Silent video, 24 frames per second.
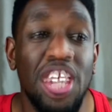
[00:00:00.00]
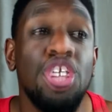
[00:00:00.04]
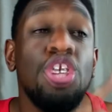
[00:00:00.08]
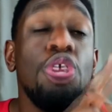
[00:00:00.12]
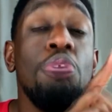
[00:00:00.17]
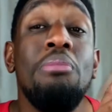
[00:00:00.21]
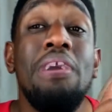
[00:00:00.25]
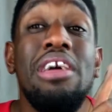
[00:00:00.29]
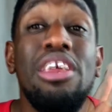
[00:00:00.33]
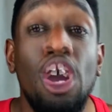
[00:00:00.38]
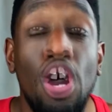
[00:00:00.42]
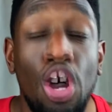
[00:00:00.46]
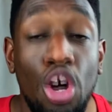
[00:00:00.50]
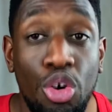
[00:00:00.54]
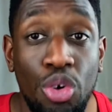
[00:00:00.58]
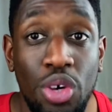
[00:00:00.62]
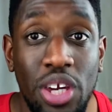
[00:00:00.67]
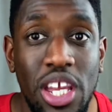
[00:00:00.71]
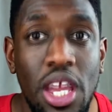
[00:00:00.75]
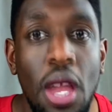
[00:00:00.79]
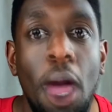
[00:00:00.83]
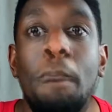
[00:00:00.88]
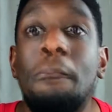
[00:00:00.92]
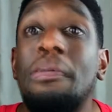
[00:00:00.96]
You may not
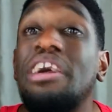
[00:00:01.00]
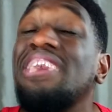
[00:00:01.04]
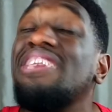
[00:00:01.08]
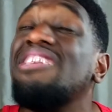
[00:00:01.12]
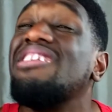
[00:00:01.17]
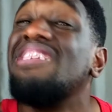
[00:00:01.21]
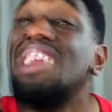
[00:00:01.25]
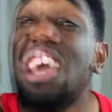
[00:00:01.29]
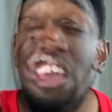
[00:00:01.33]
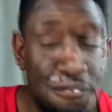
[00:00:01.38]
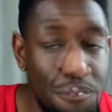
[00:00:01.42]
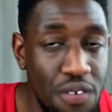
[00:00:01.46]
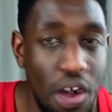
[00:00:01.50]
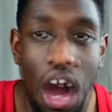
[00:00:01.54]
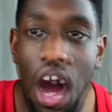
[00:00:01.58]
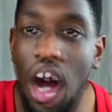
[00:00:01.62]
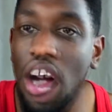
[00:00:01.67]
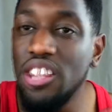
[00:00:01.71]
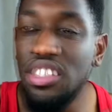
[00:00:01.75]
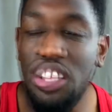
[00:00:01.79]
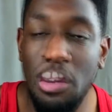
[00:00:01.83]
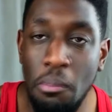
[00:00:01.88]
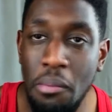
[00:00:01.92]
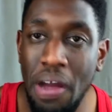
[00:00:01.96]
agree, but never
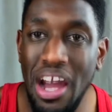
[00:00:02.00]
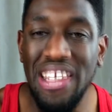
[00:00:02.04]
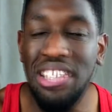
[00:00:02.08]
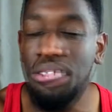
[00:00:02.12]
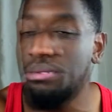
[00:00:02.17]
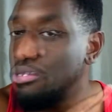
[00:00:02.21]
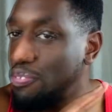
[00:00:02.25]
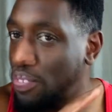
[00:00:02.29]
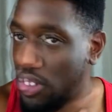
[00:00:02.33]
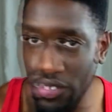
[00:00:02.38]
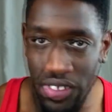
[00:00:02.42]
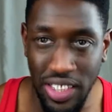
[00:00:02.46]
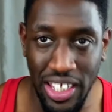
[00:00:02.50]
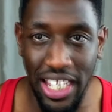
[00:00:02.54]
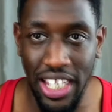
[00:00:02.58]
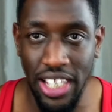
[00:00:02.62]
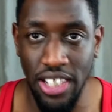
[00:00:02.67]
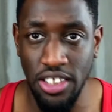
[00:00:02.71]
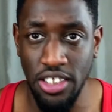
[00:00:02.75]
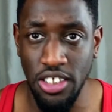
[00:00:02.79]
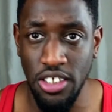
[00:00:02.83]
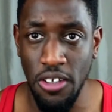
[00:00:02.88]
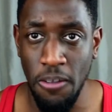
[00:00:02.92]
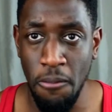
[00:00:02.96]
undermine them from the
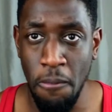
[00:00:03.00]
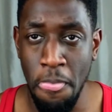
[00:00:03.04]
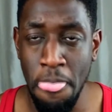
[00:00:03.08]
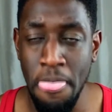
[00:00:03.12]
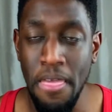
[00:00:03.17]
kids.